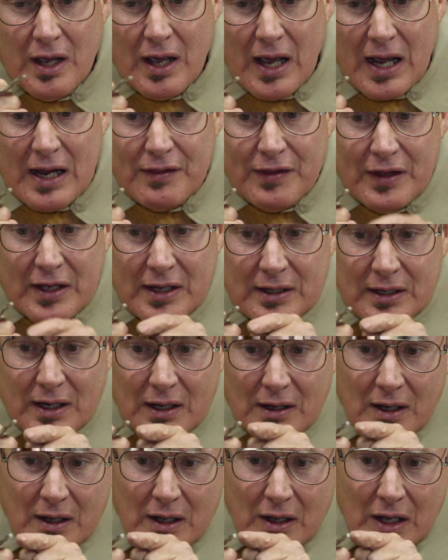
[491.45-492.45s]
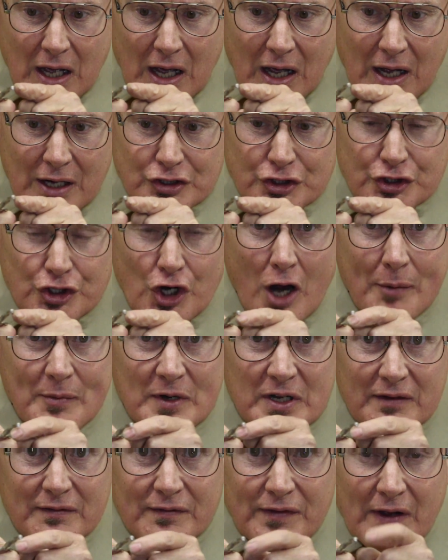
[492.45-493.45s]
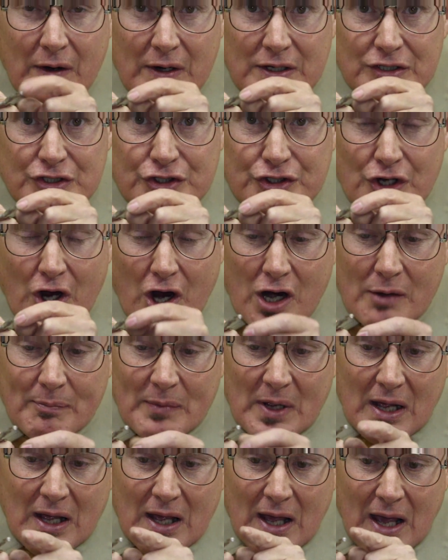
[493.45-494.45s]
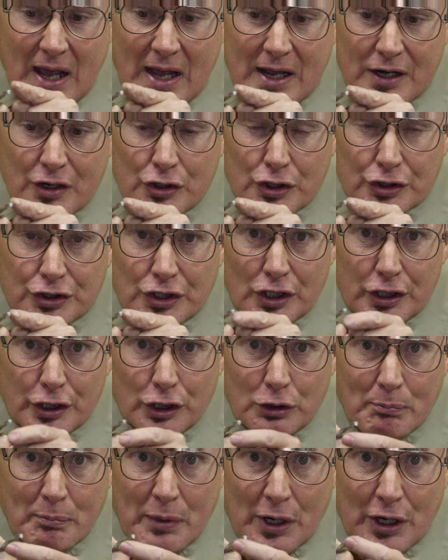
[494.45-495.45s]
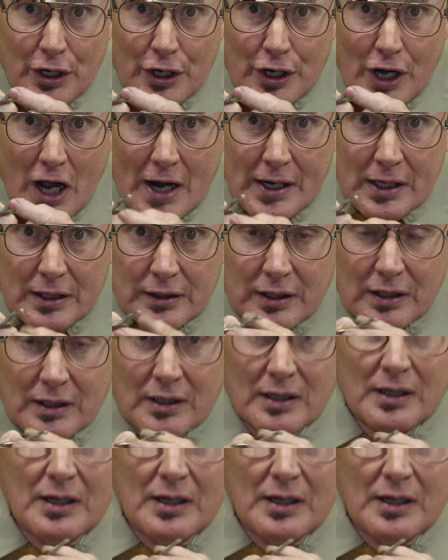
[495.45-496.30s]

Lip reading: And then I sharpened it very sharp and hooked a little burr on it.